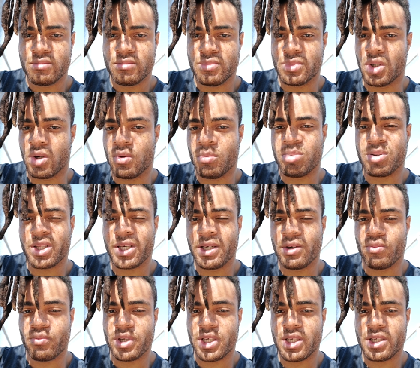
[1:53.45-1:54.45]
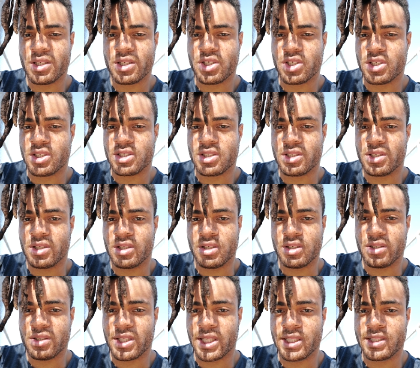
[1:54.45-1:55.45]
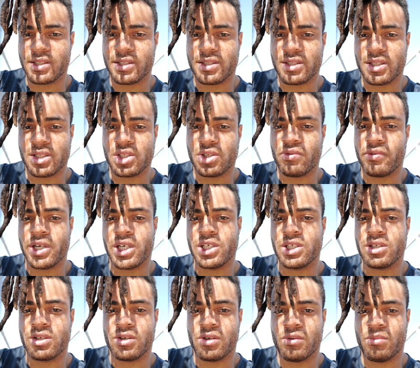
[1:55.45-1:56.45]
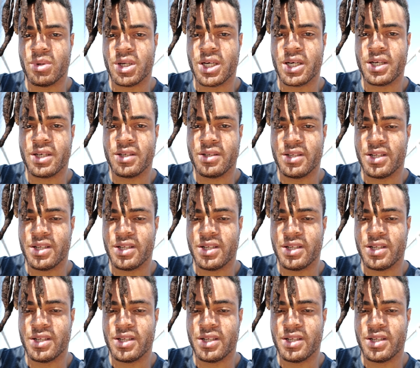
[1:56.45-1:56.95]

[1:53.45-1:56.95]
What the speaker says: Don't play weak just to let the situation go by.